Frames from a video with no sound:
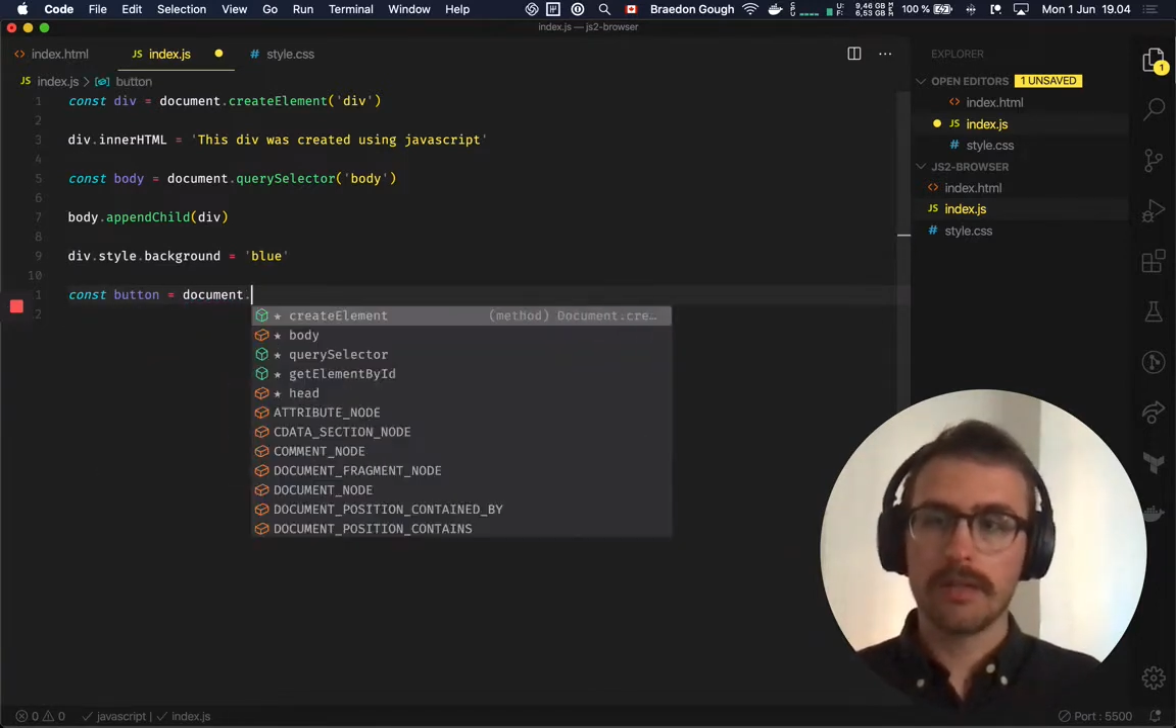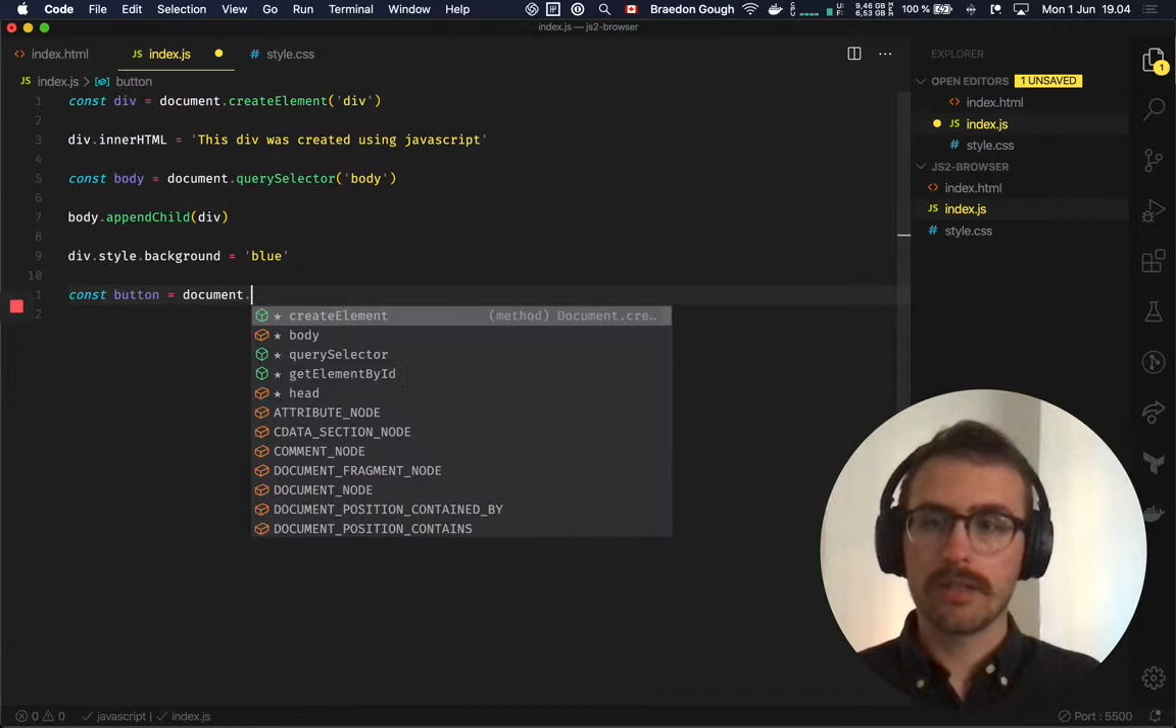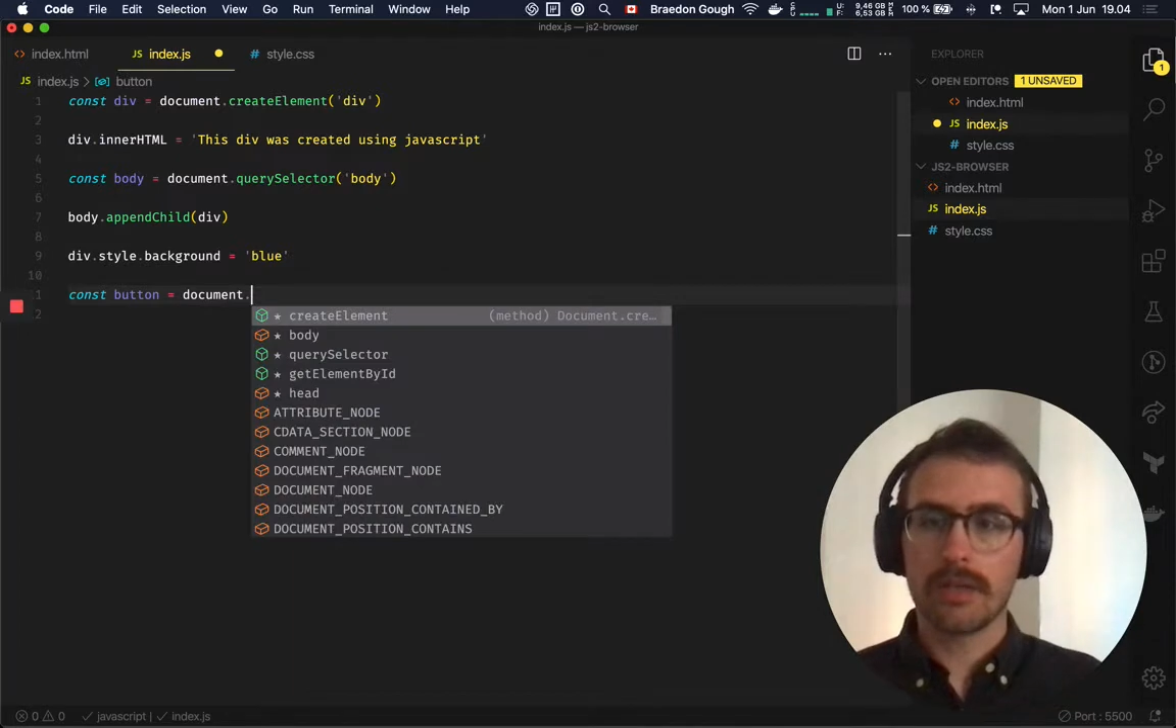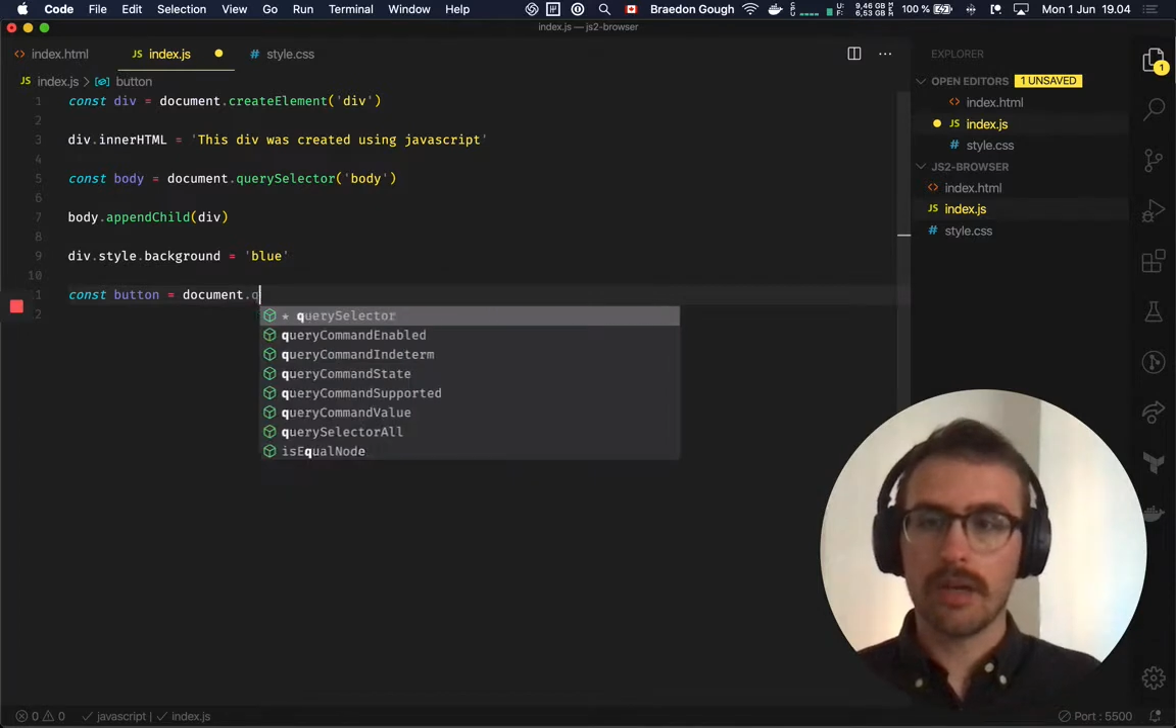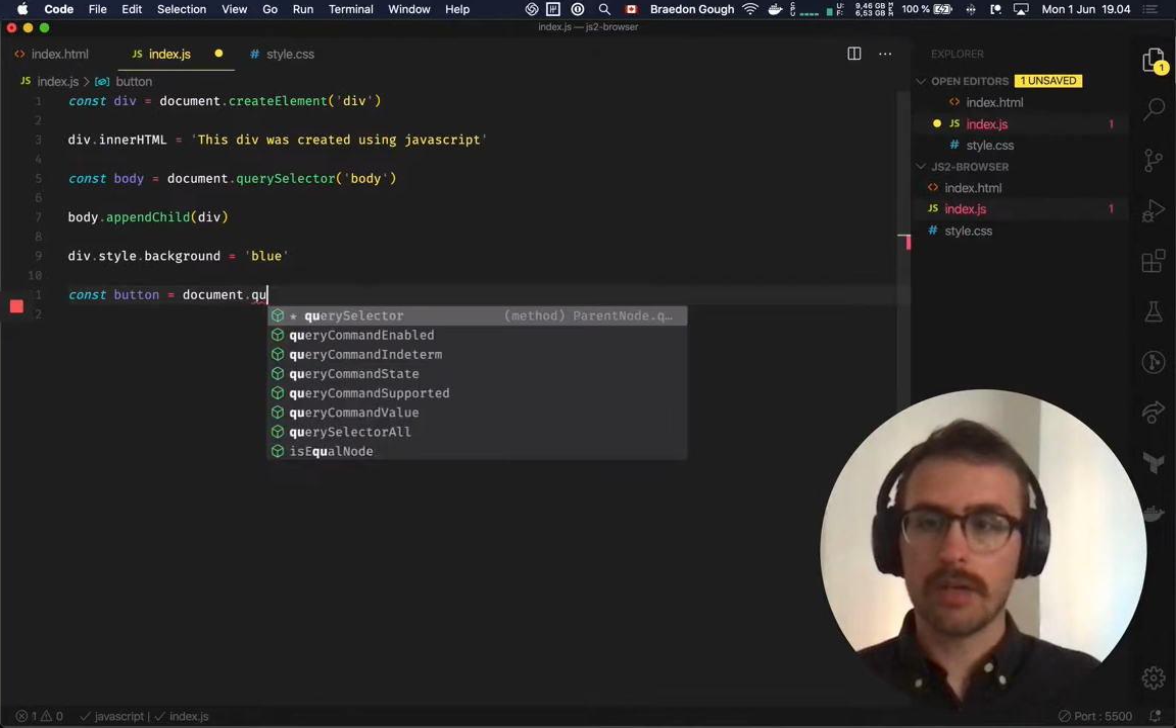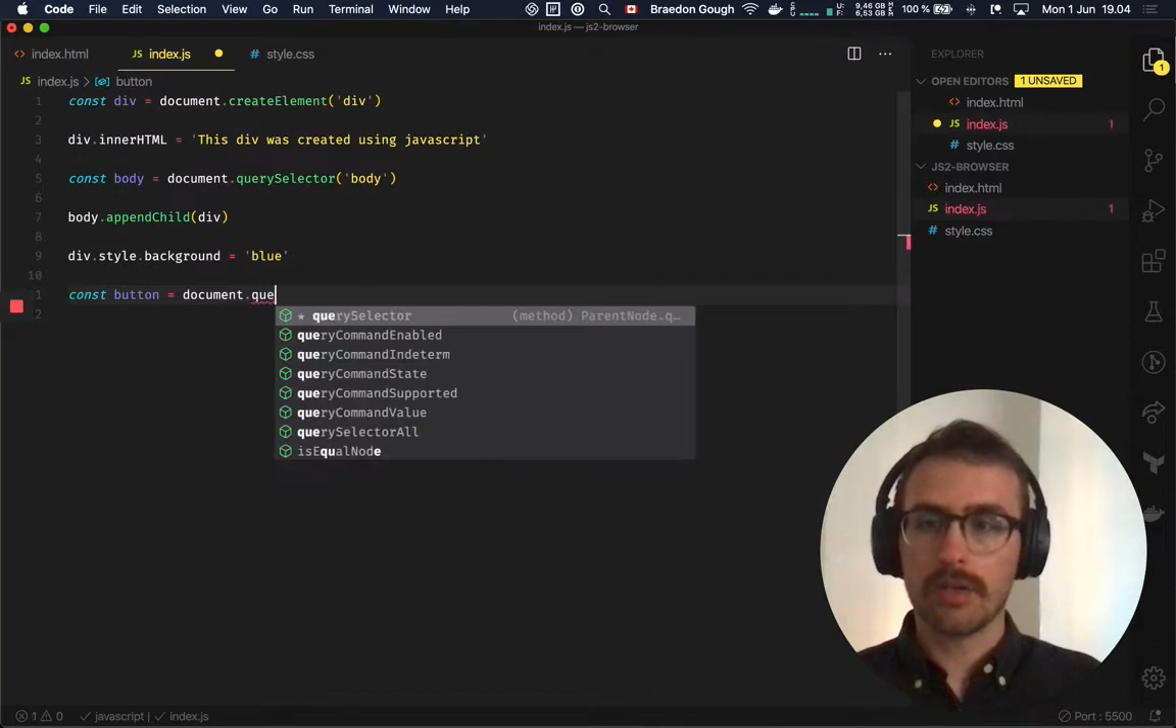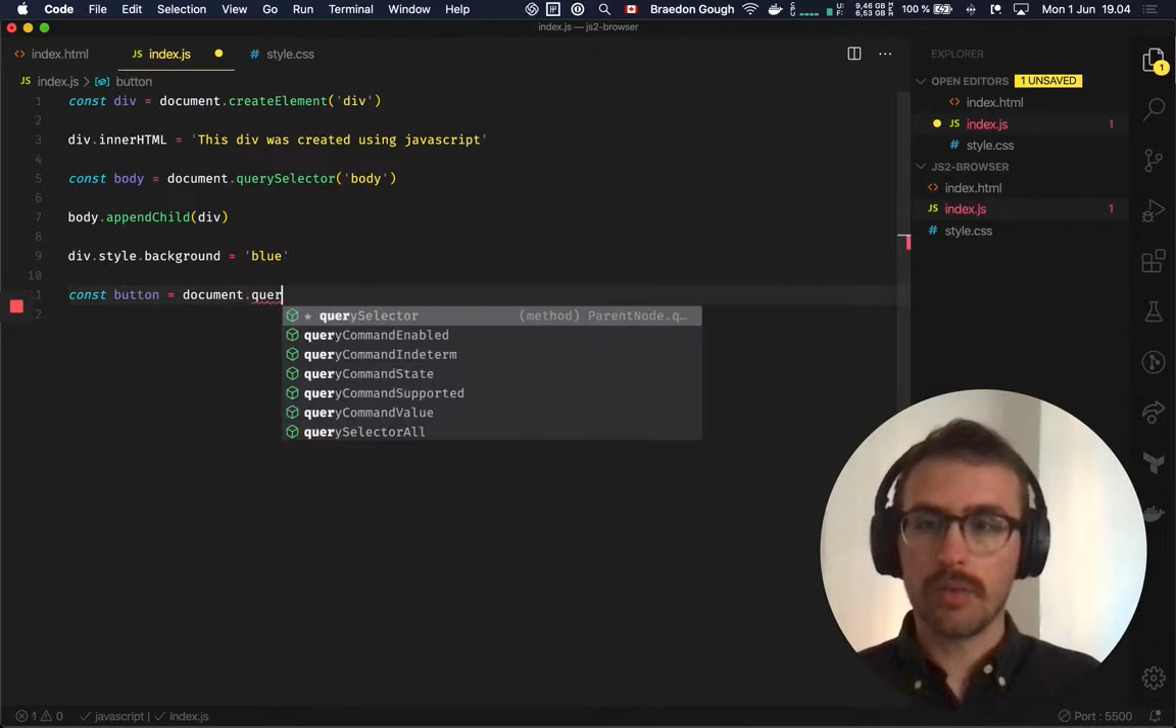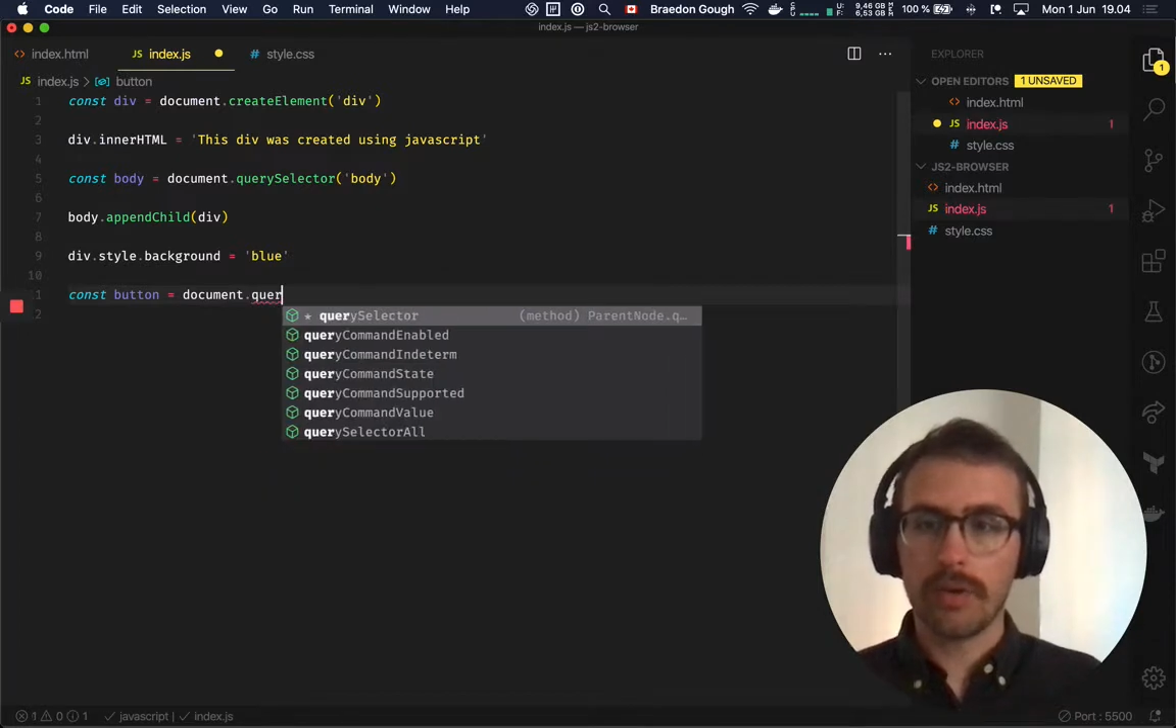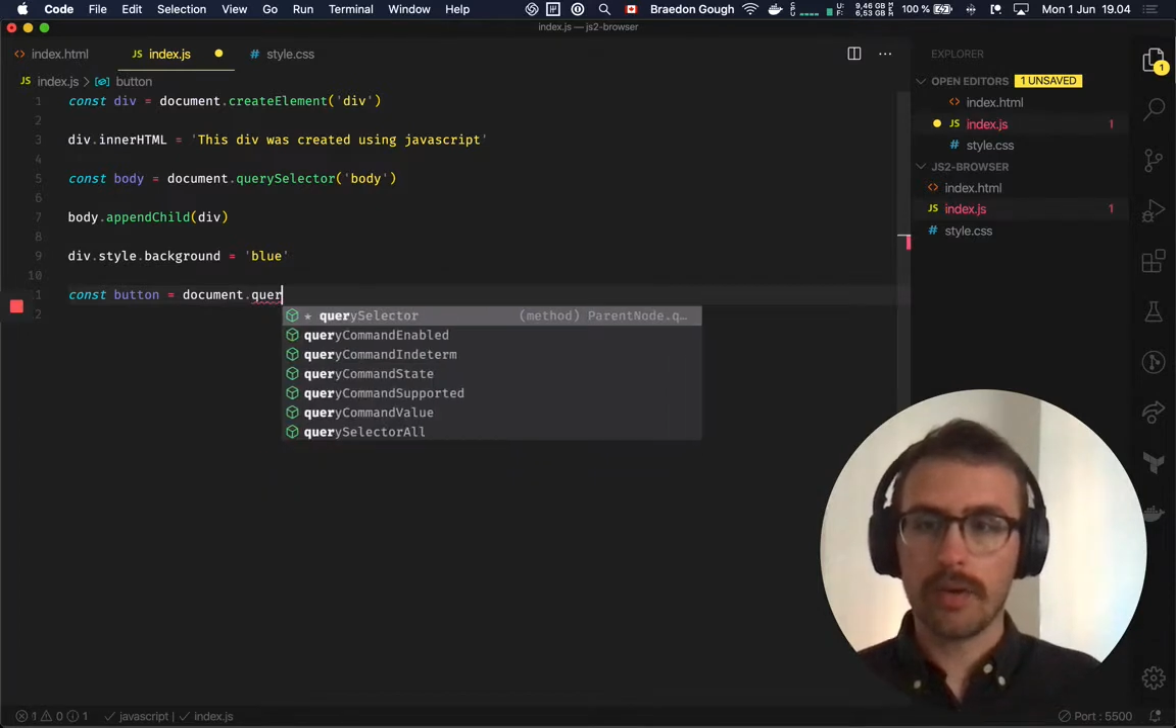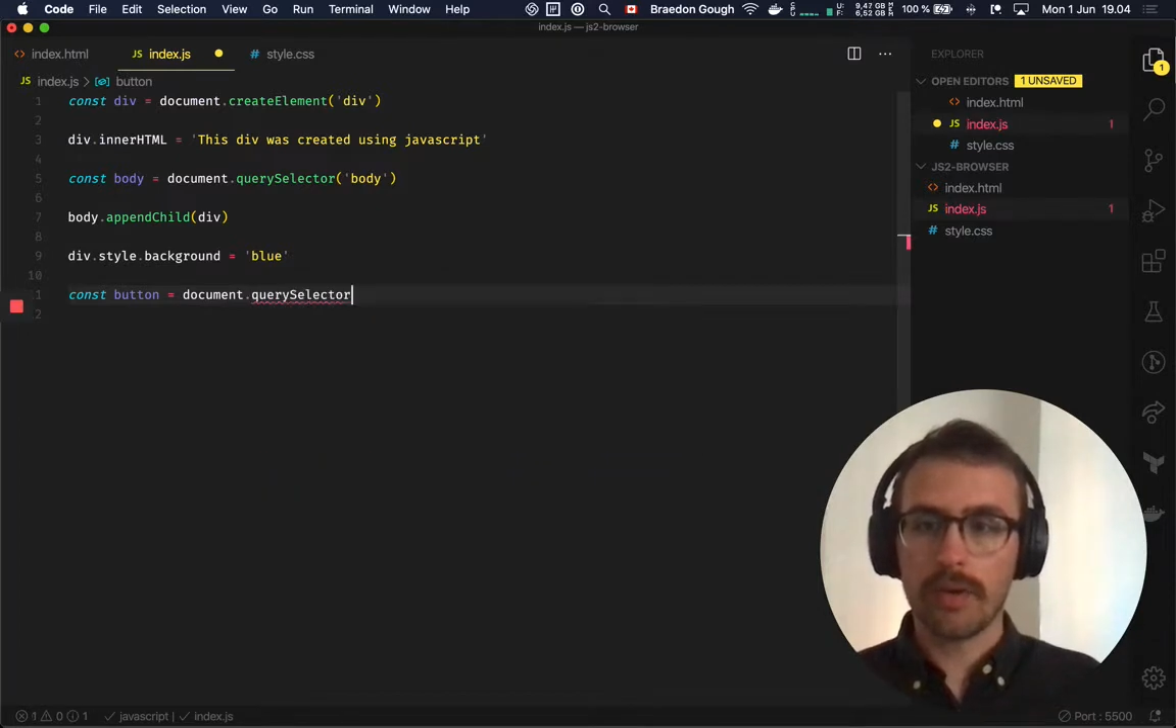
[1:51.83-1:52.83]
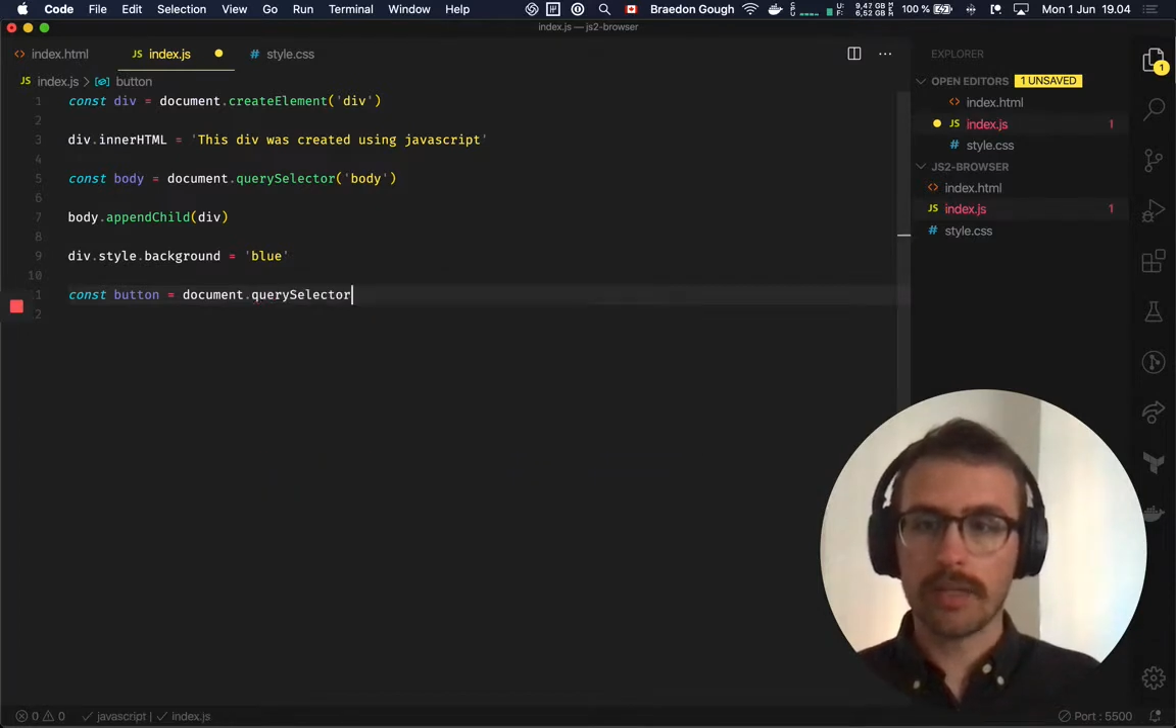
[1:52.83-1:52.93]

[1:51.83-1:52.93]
dot query